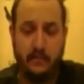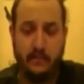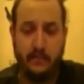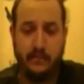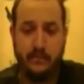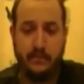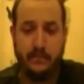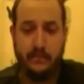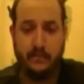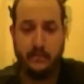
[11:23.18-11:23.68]

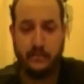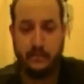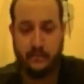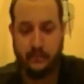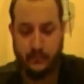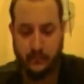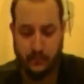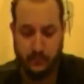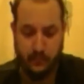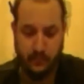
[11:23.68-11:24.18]

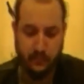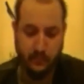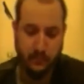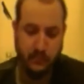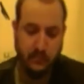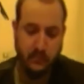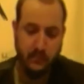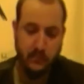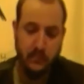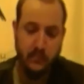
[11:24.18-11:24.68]

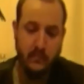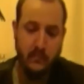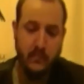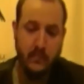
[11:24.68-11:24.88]
Nothing is said.